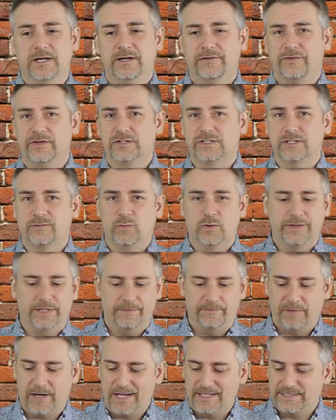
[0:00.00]
if you're someone
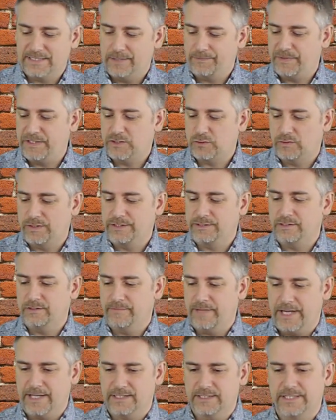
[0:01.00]
that buys NP22
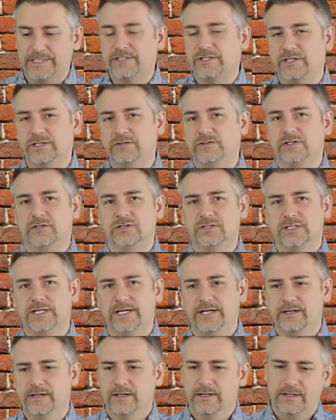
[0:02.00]
magazines to use in your
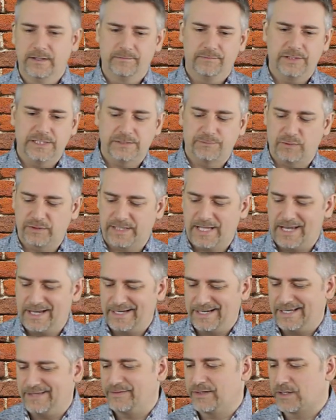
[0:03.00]
SIG, please put
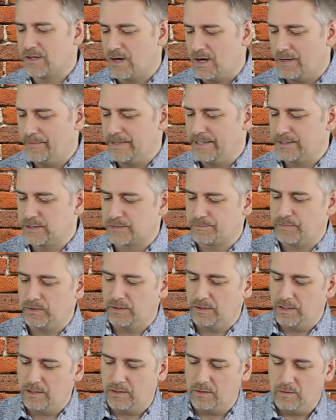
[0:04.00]
that in the comments
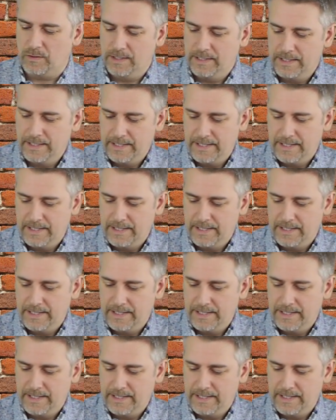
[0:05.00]
below.